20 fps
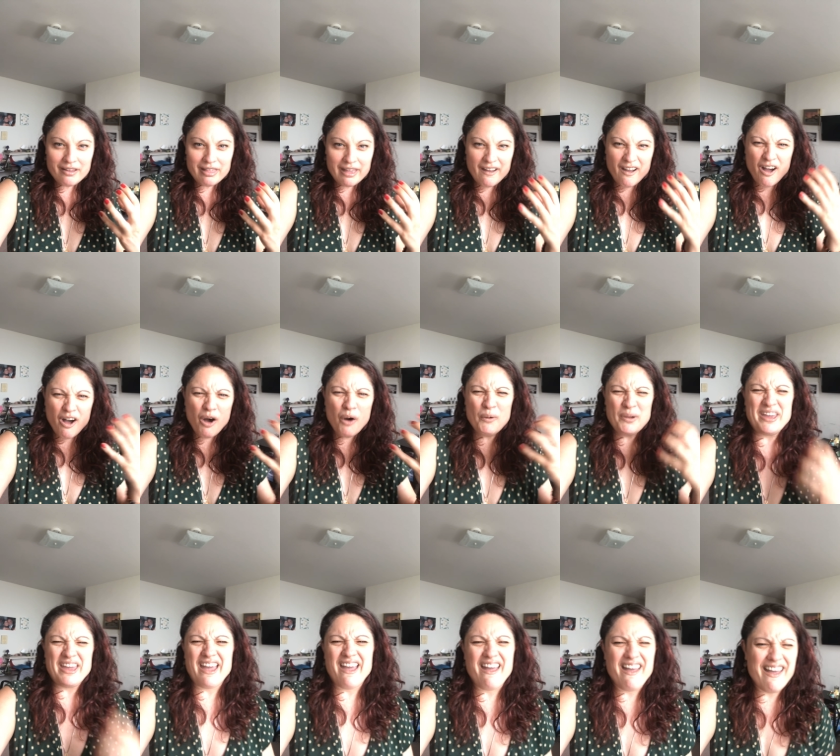Like, oh
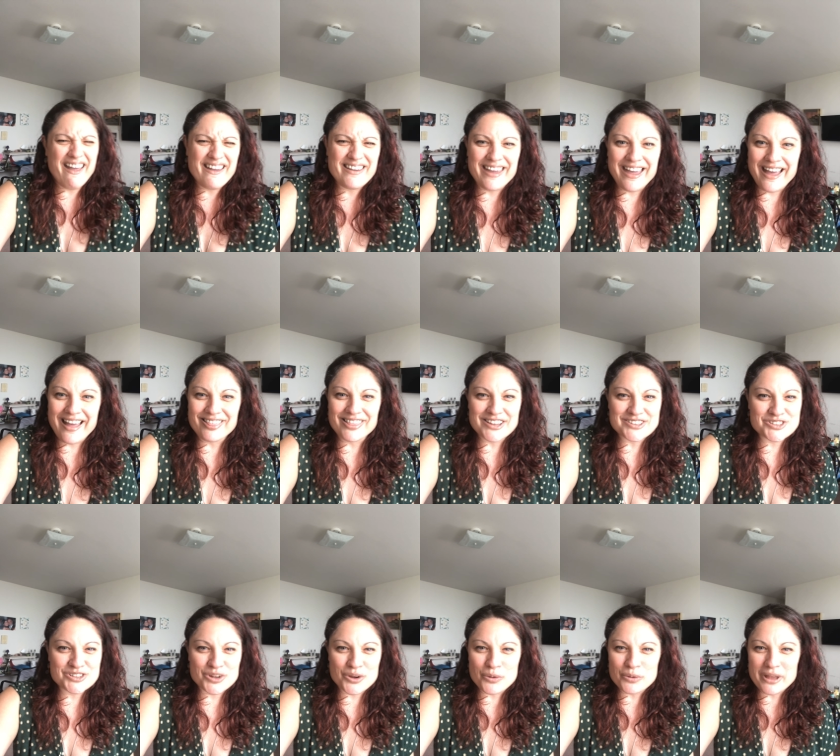yeah, yeah, let's
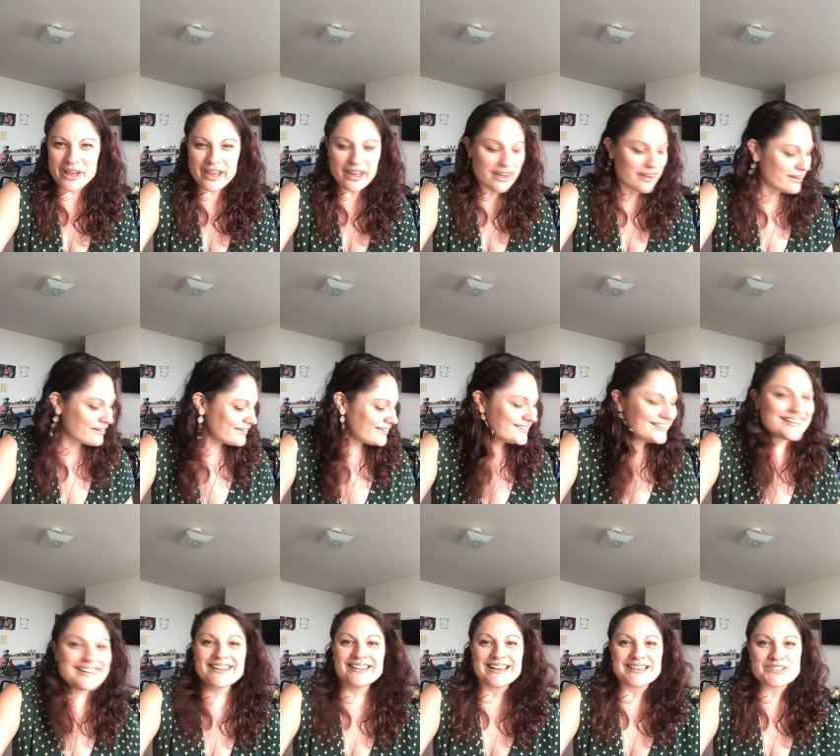go like,
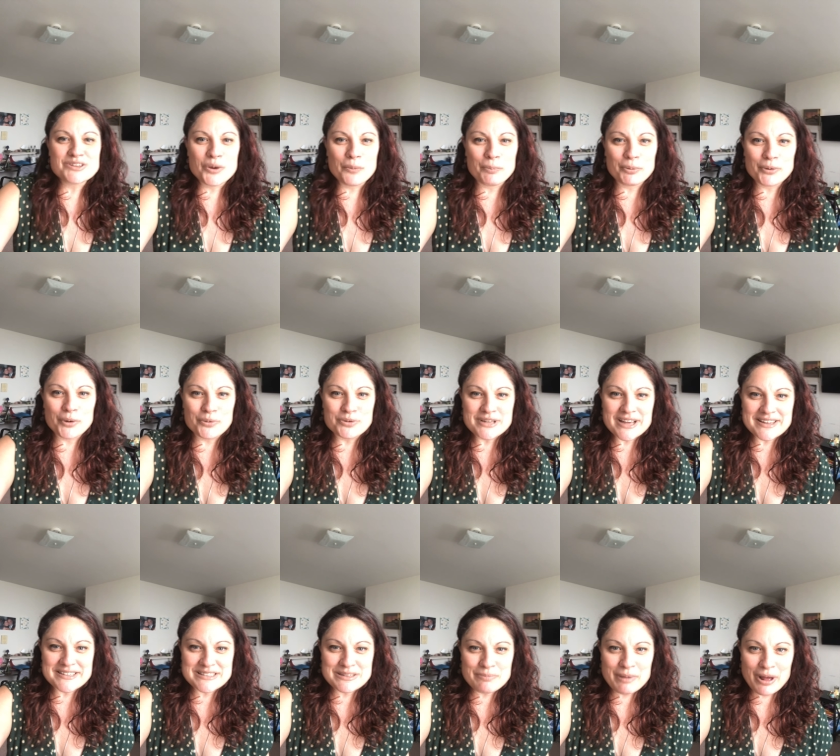let's go
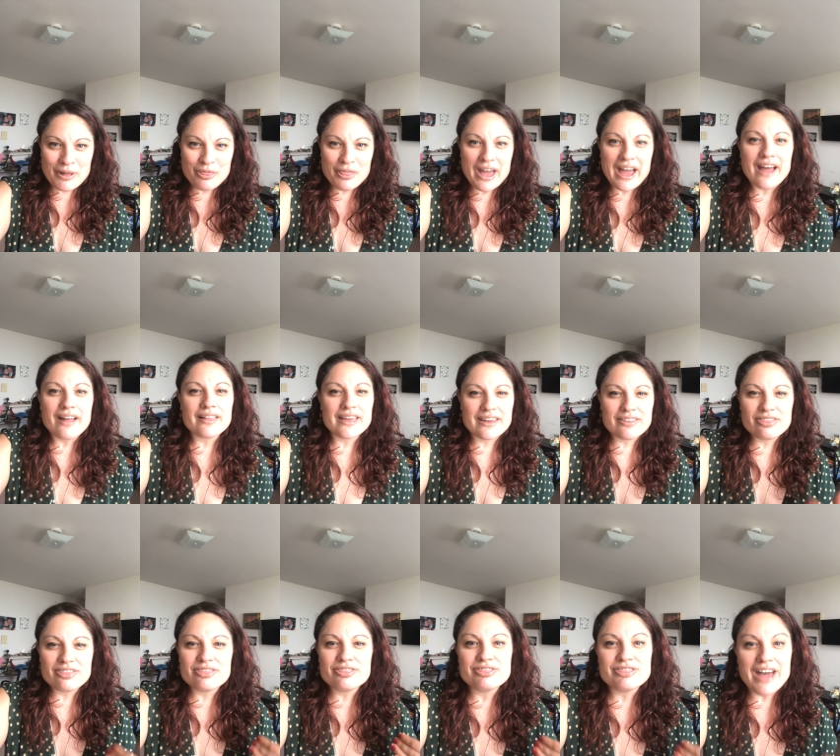protest about that. Like
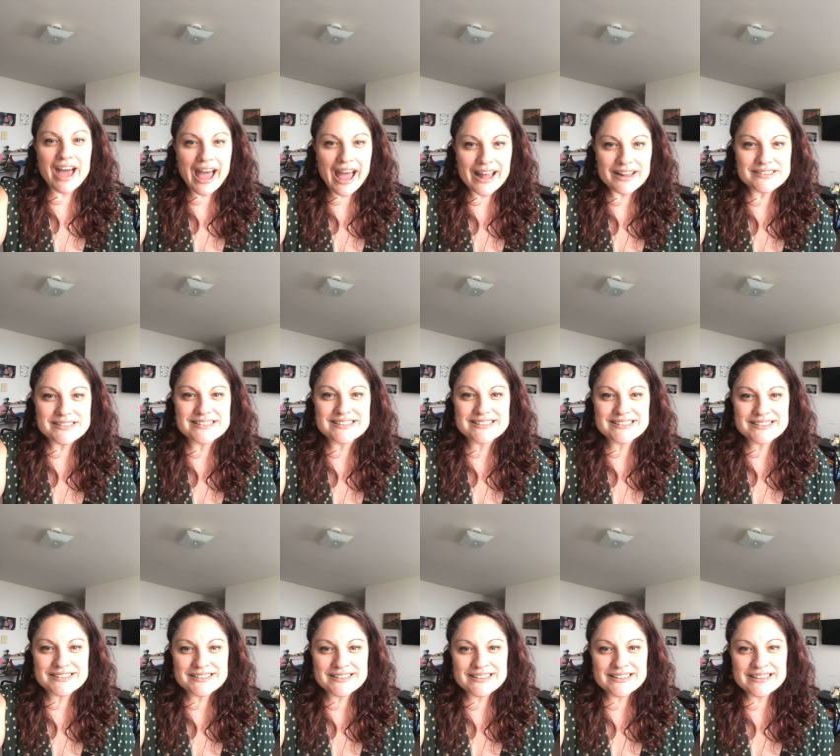
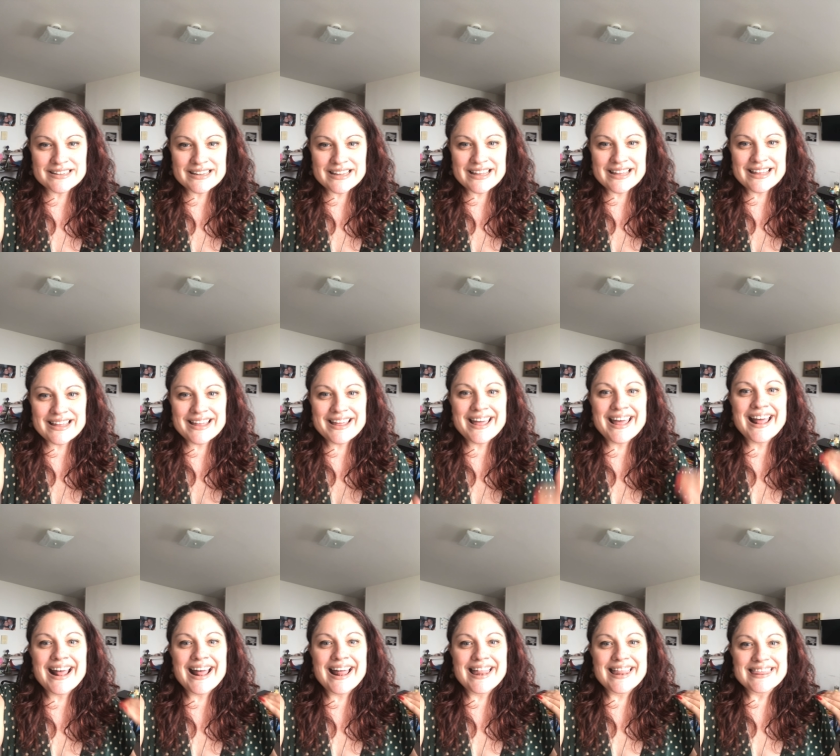that's,
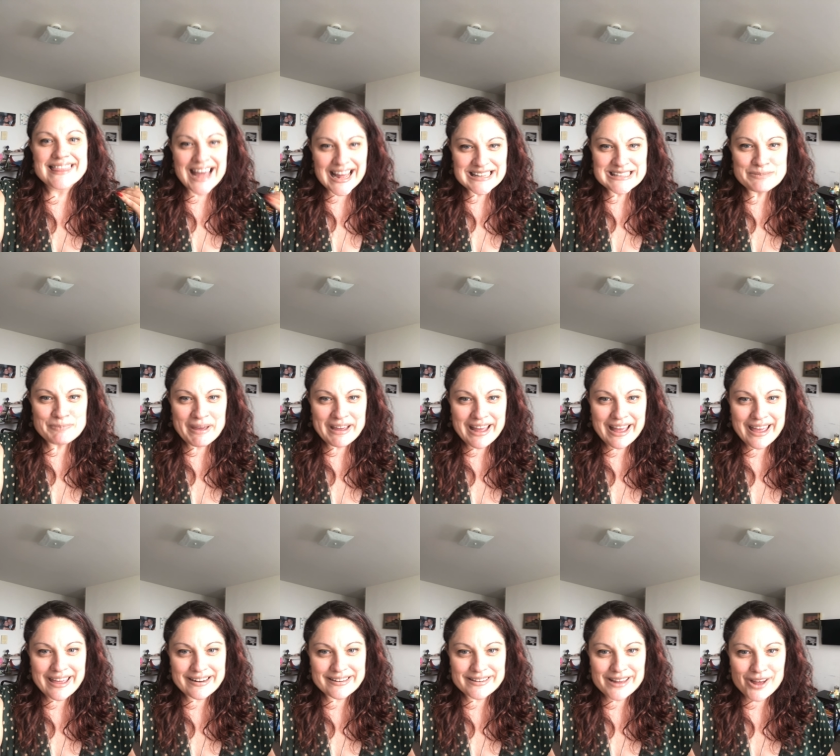that's my
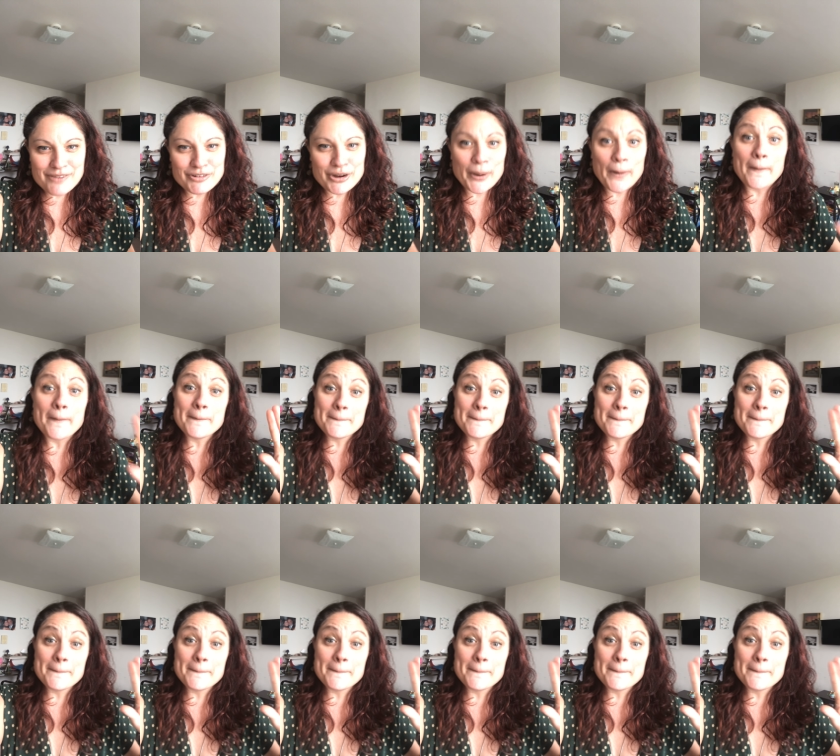kind of lover.